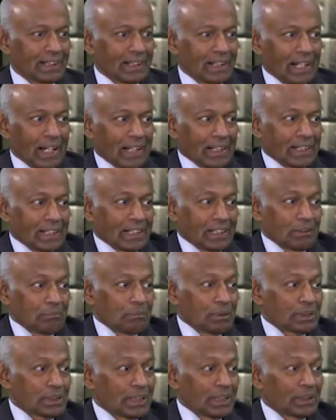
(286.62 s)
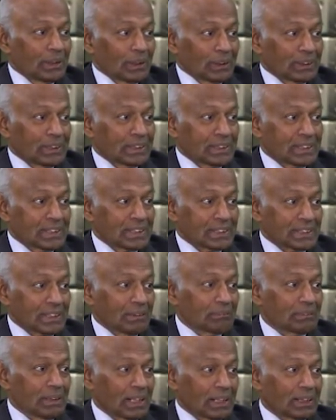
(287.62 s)
either the machine or the
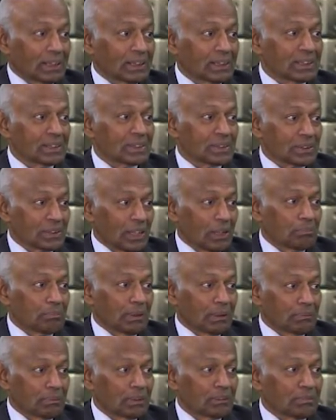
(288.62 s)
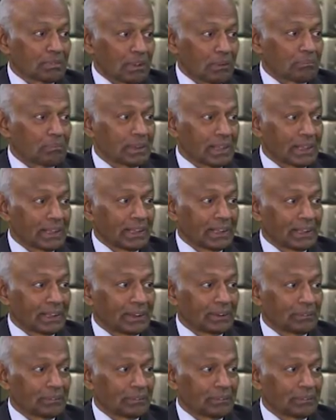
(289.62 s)
system that will stop people from dying.